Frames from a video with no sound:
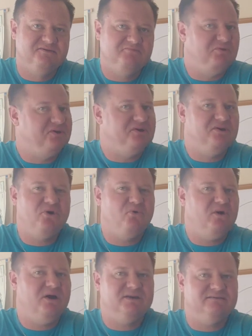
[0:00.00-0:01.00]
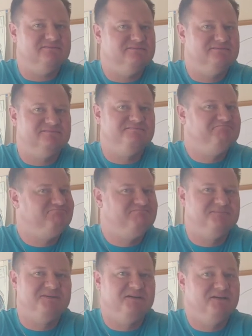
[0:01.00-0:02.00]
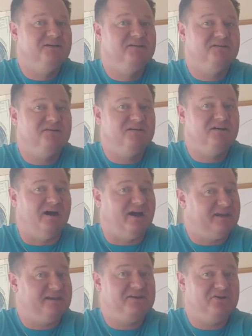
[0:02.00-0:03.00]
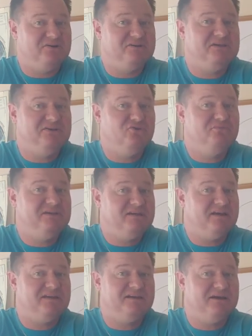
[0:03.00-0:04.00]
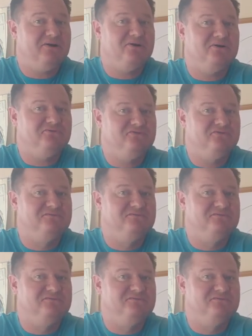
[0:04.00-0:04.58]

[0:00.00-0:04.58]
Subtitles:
But you know what? I can guarantee you'll be taken care of.